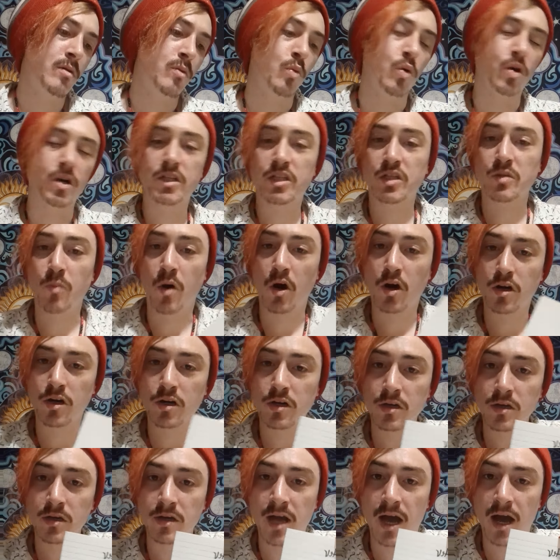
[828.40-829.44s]
Work
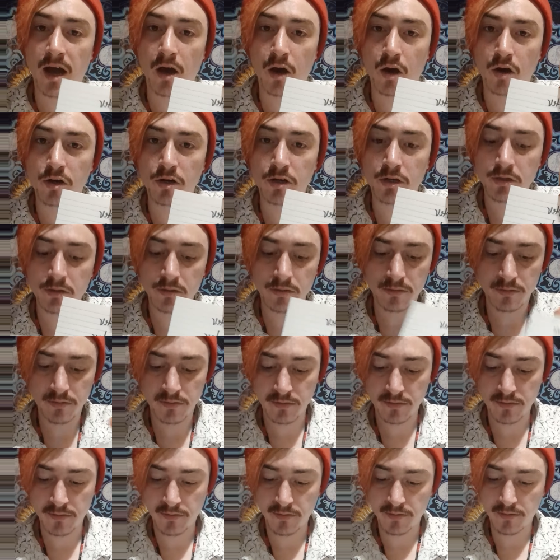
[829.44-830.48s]
smarter, not harder.
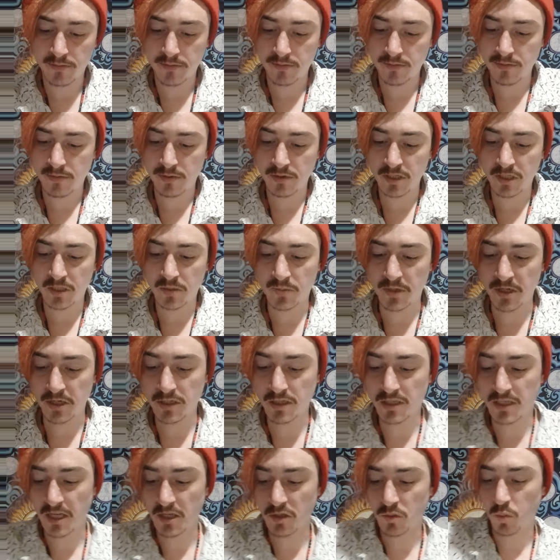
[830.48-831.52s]

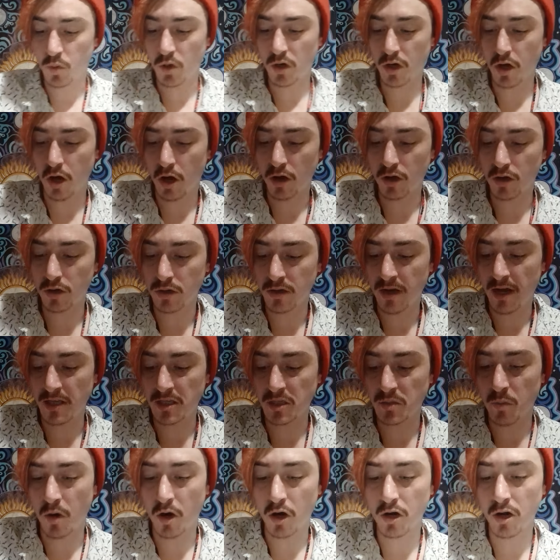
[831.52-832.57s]
Spirit says work harder, not
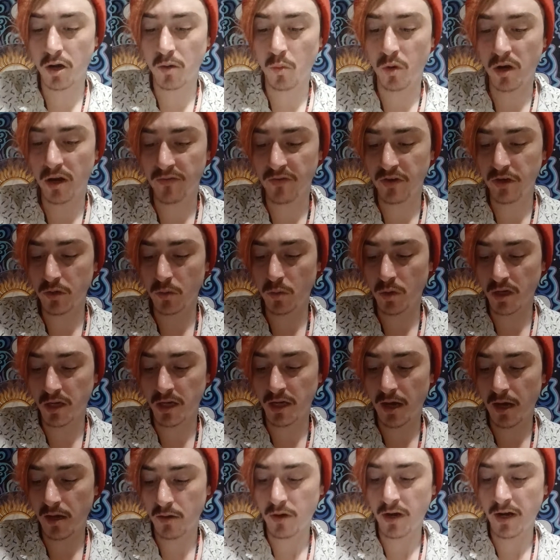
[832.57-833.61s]
smarter on whatever you're
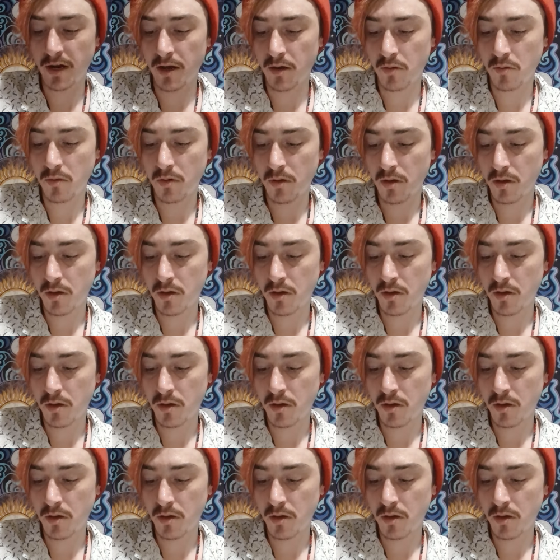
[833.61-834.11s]
working on right now.